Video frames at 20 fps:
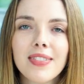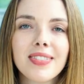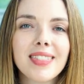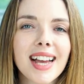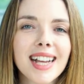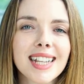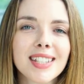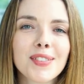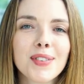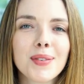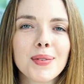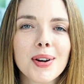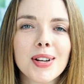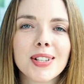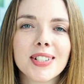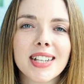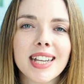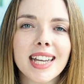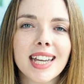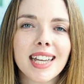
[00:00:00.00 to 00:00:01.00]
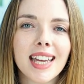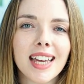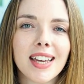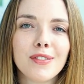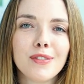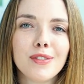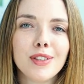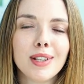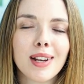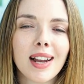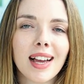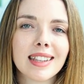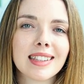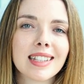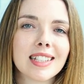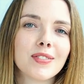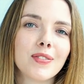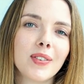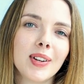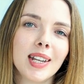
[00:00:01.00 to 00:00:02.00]
Thanks for watching. If you like
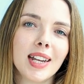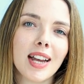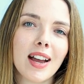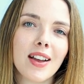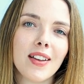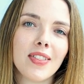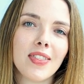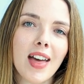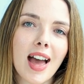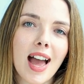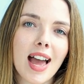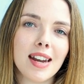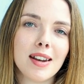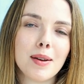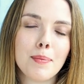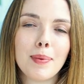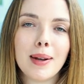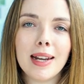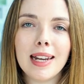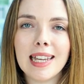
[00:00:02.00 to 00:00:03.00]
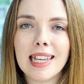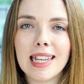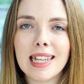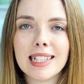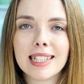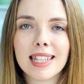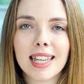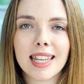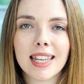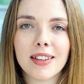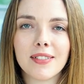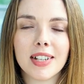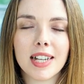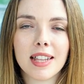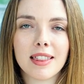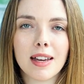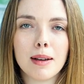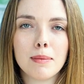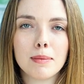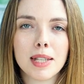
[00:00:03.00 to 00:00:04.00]
this video, then please give it a
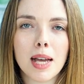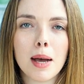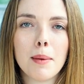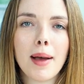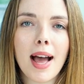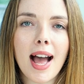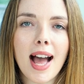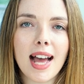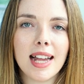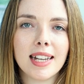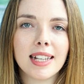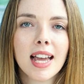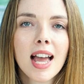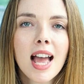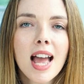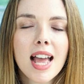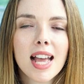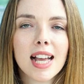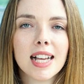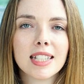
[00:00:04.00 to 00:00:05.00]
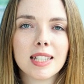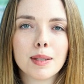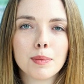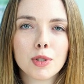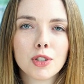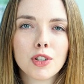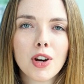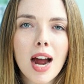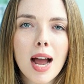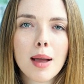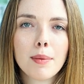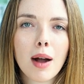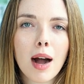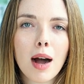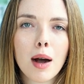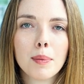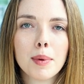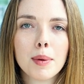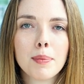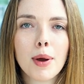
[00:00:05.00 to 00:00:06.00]
thumbs up and hit subscribe.
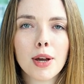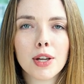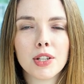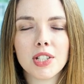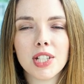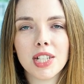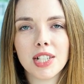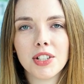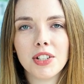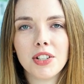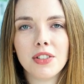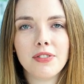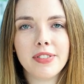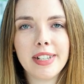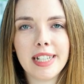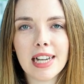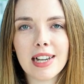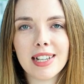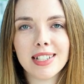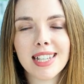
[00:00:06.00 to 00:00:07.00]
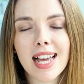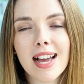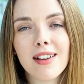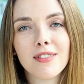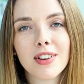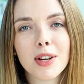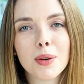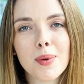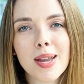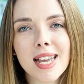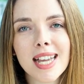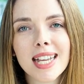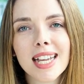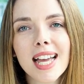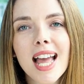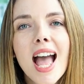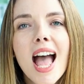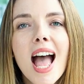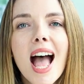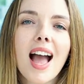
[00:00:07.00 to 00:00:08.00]
I'll be posting new videos every week.
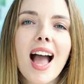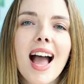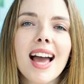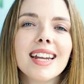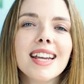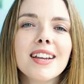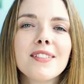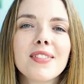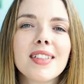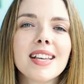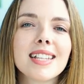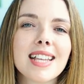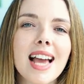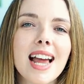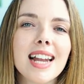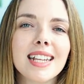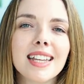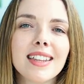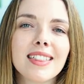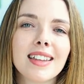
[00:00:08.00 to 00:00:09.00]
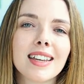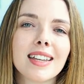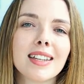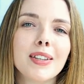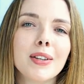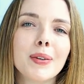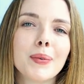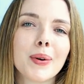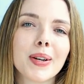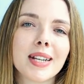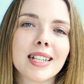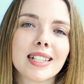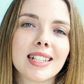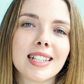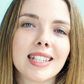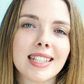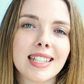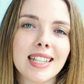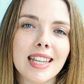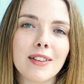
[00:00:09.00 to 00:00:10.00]
And if there's anything you want
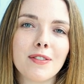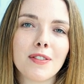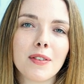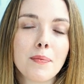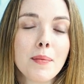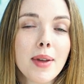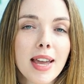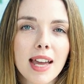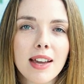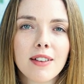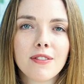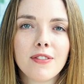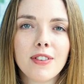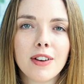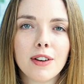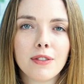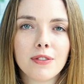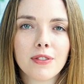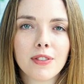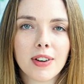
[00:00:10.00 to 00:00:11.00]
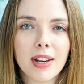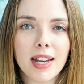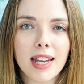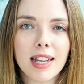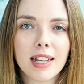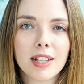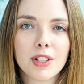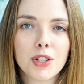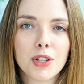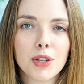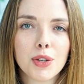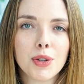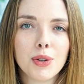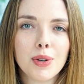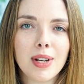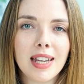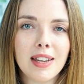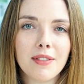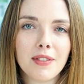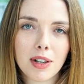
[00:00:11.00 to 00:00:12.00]
to see from me, feel free to
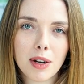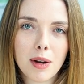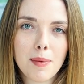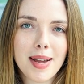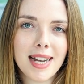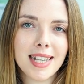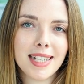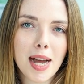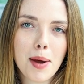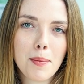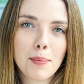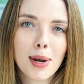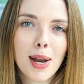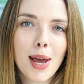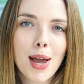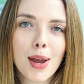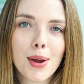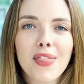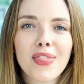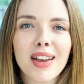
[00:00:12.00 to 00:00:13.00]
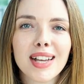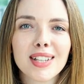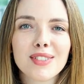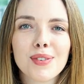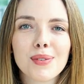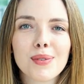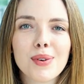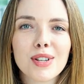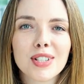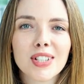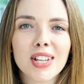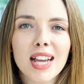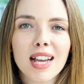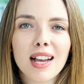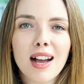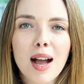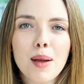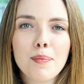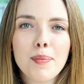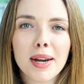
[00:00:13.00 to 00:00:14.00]
leave a comment down below. Thanks for watching.
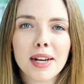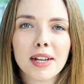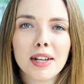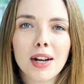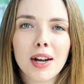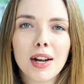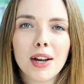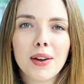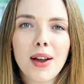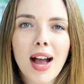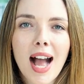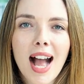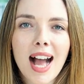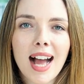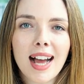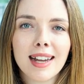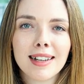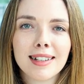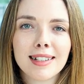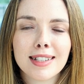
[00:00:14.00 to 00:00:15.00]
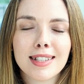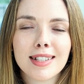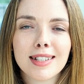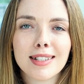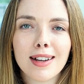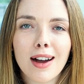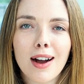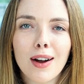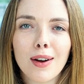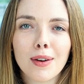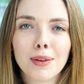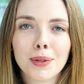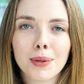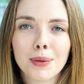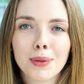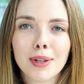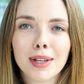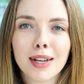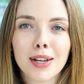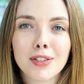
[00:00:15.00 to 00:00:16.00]
I better go and start on all
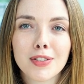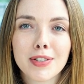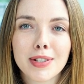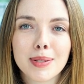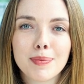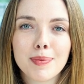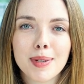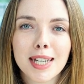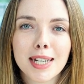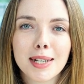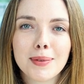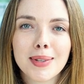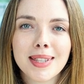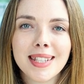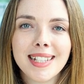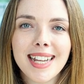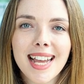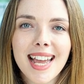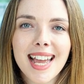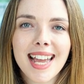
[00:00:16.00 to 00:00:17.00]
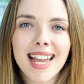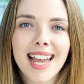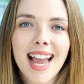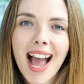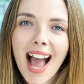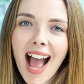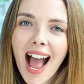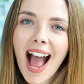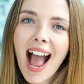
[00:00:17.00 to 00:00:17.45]
the countries beginning with D.